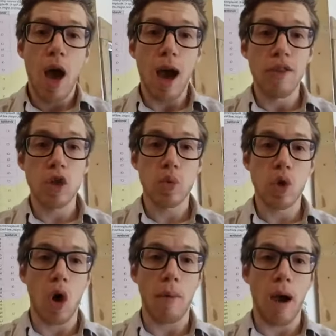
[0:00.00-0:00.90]
And this was
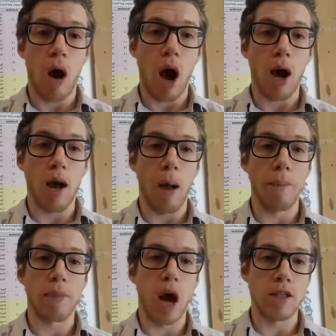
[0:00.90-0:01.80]
all about
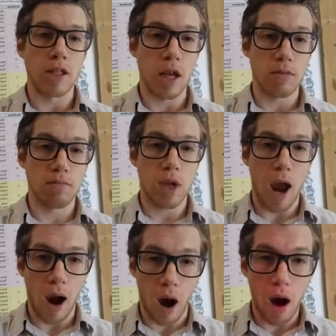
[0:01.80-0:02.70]
Gonstead
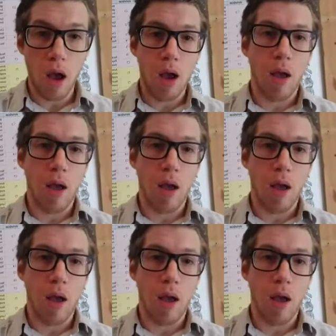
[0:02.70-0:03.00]
care,